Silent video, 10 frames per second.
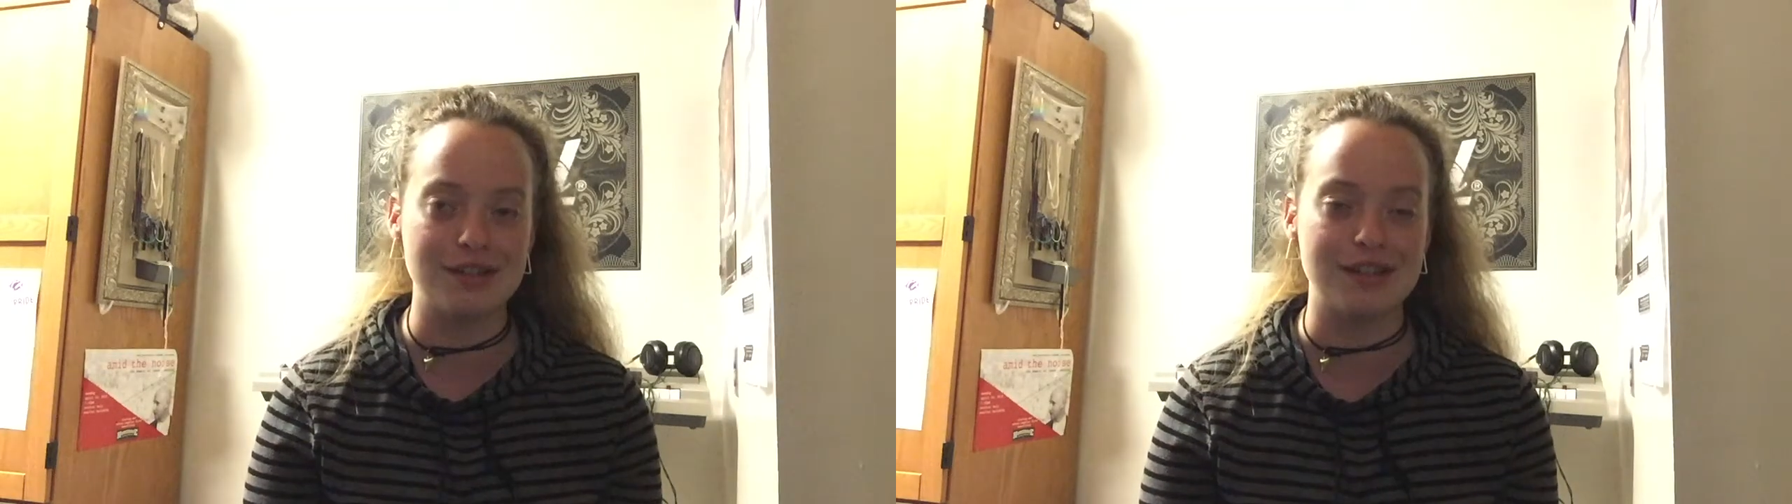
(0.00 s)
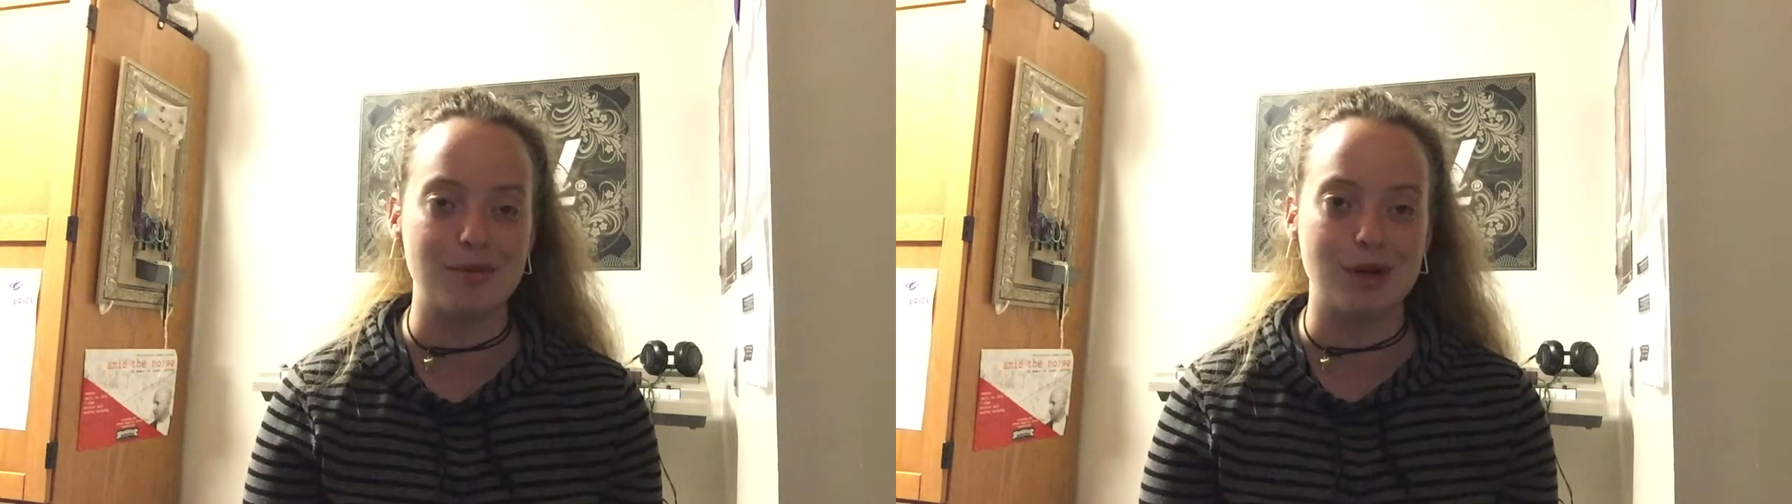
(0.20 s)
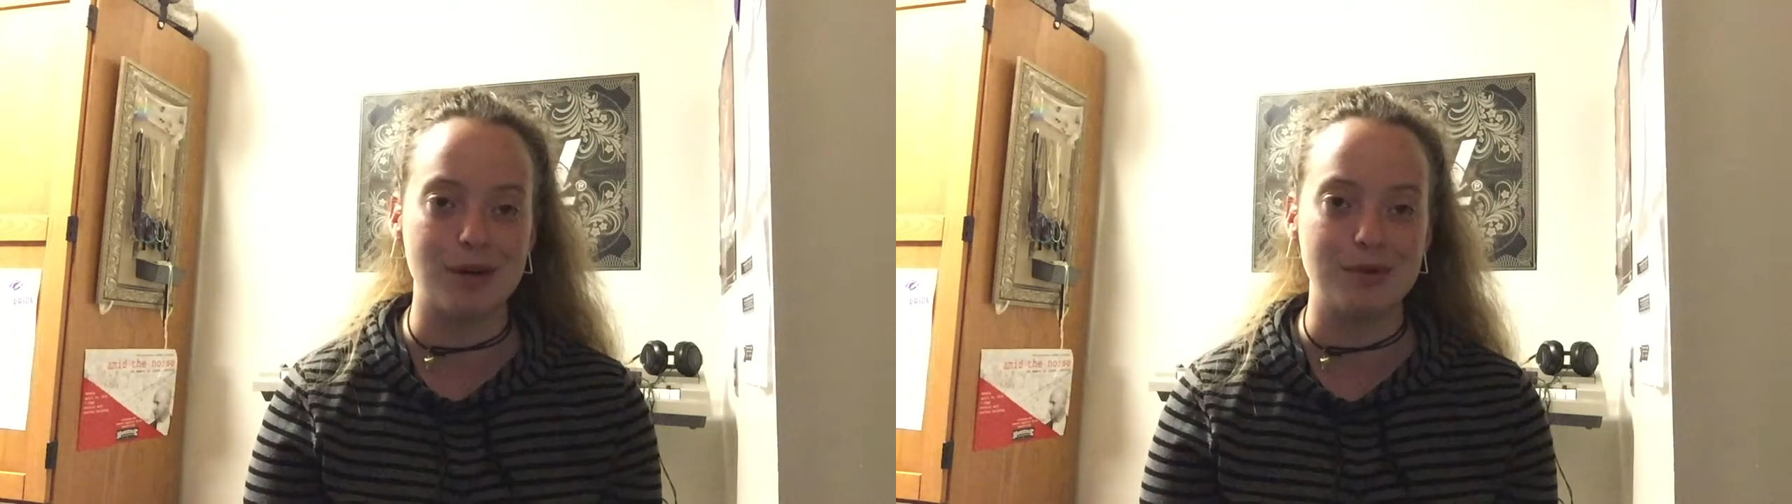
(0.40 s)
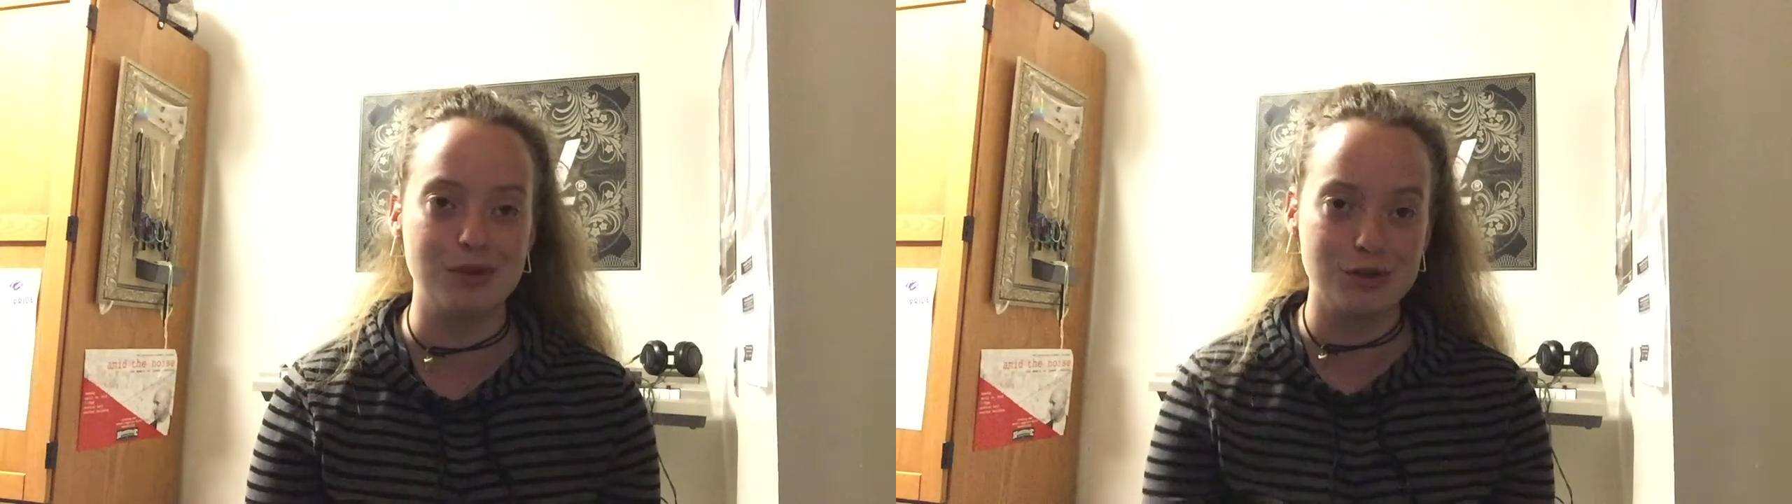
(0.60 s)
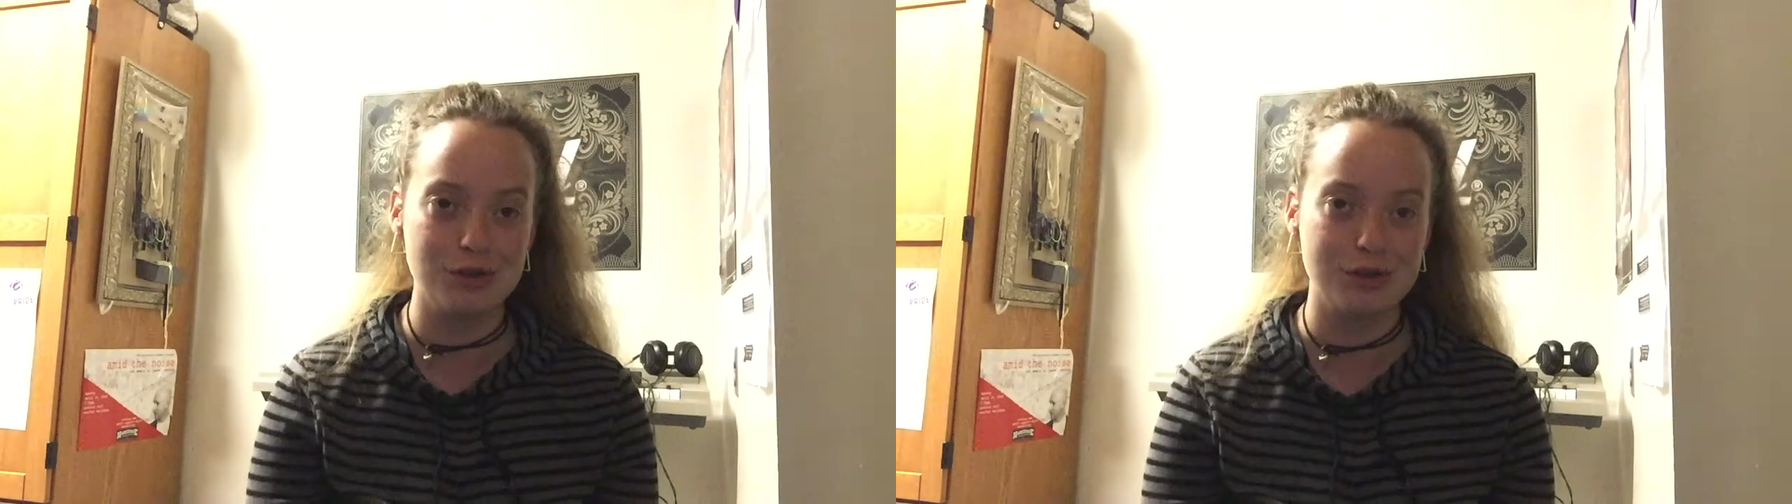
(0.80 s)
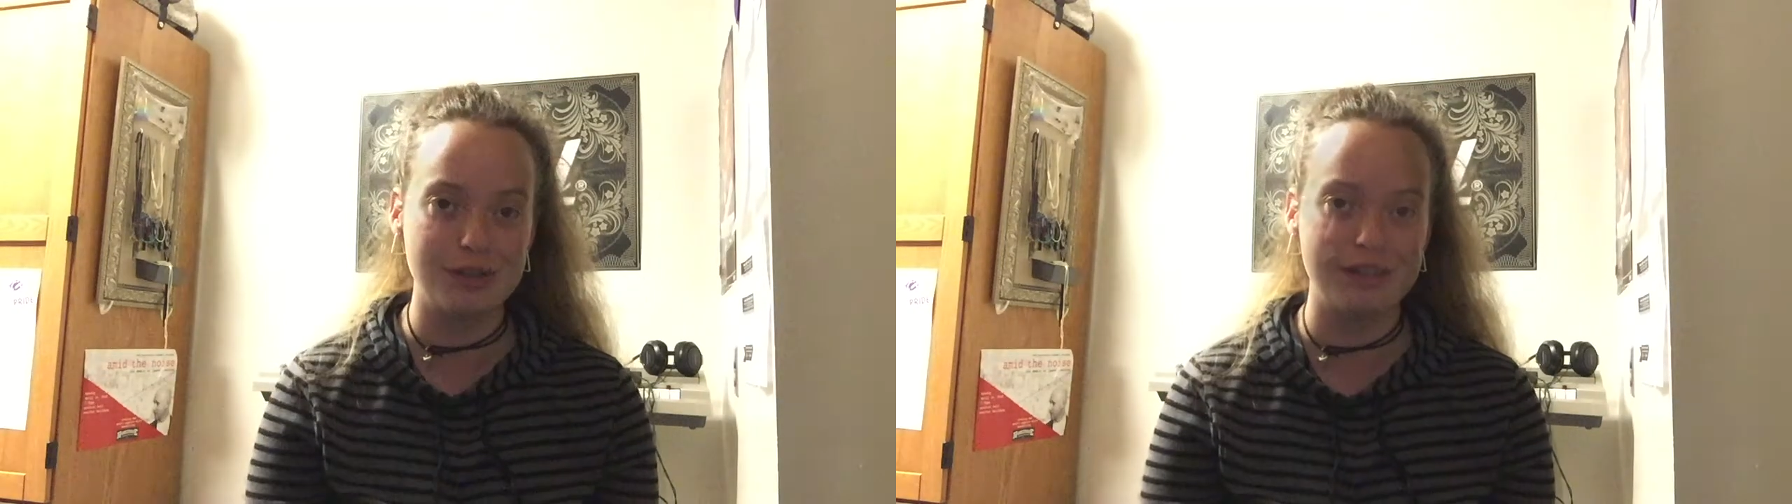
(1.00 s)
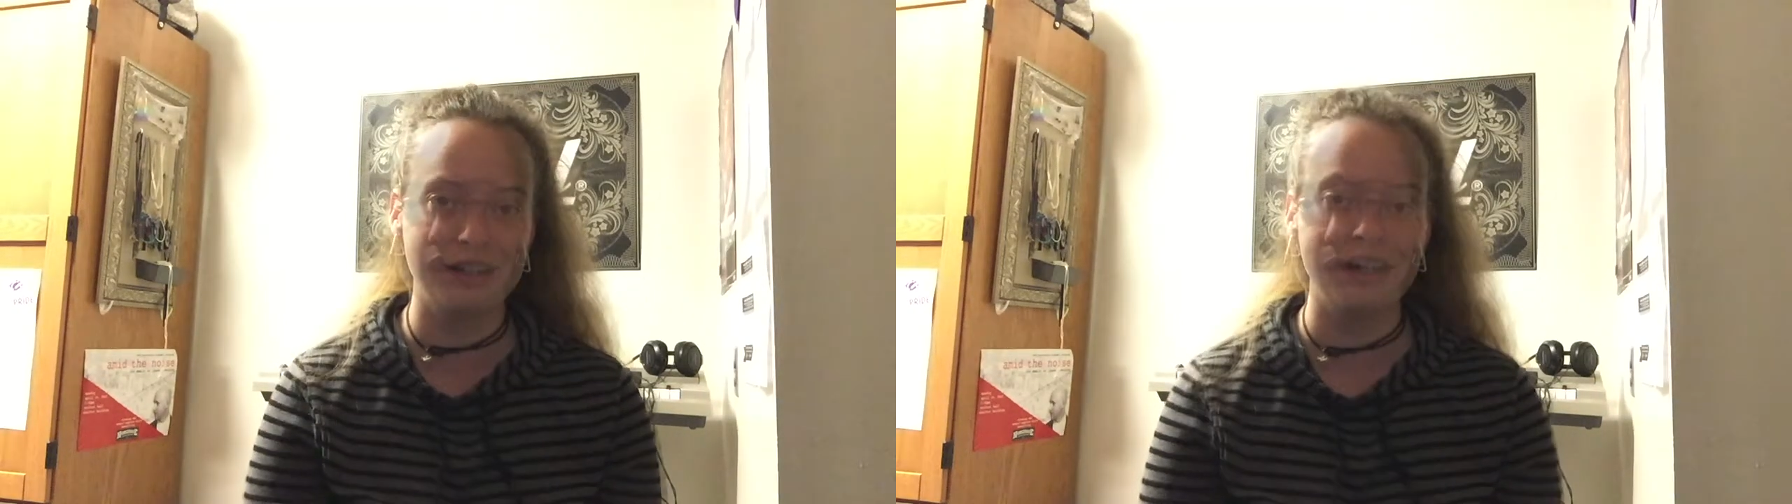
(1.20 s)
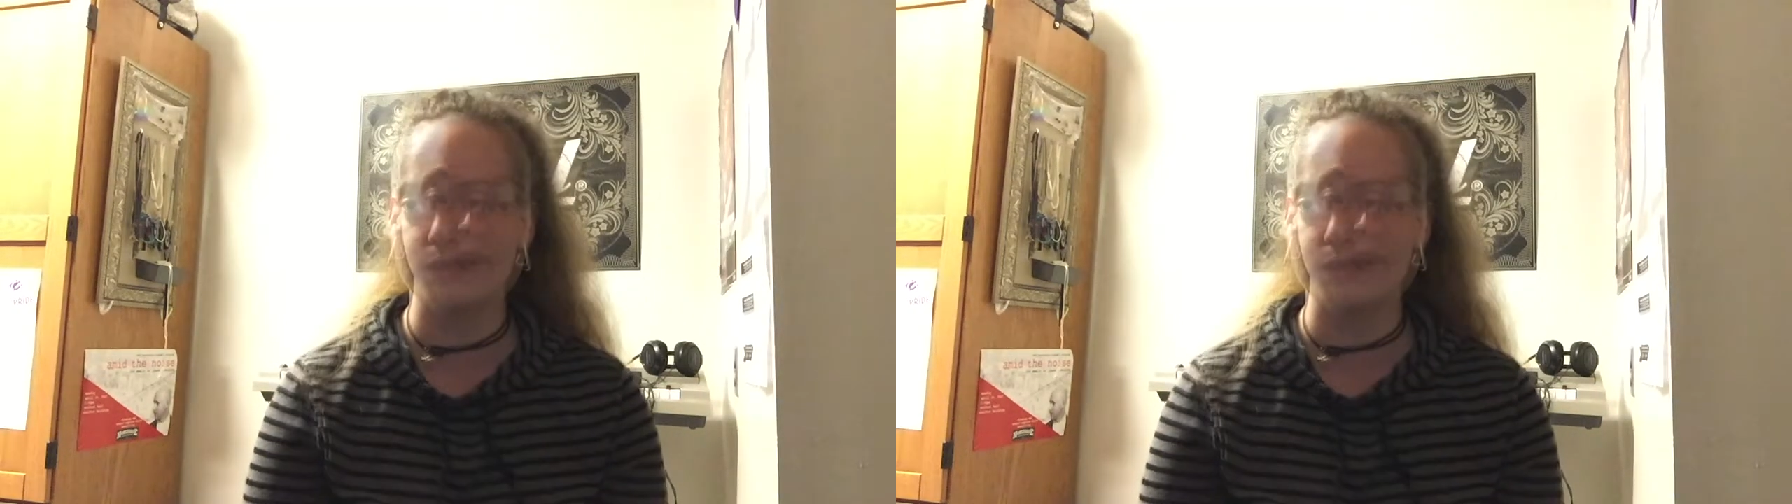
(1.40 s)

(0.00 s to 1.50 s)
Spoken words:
as I probably should,